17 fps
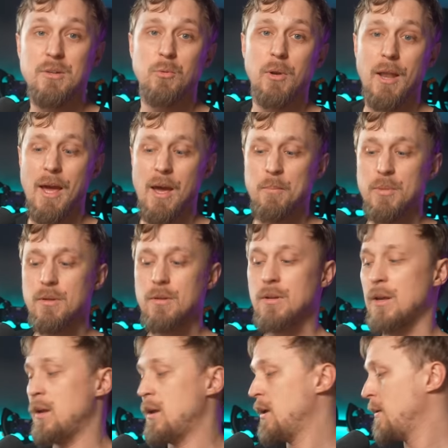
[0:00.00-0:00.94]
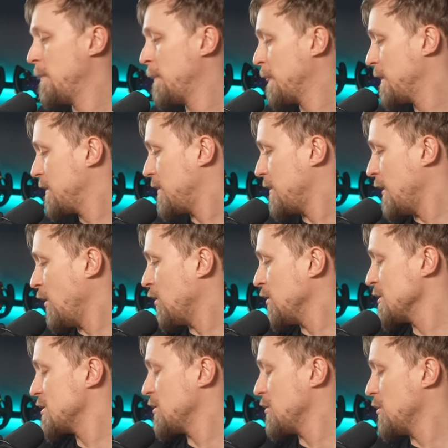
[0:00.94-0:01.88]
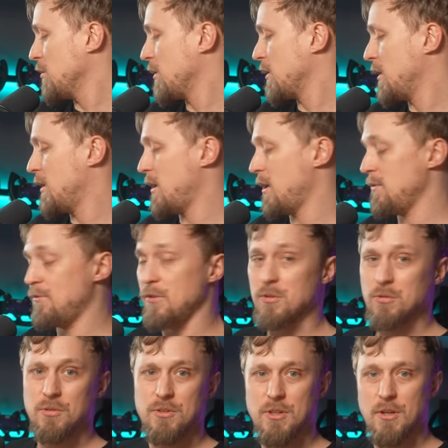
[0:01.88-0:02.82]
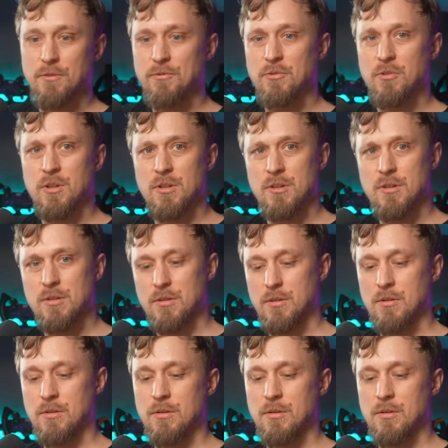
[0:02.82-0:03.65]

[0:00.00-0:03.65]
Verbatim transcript: will happen. They also give you different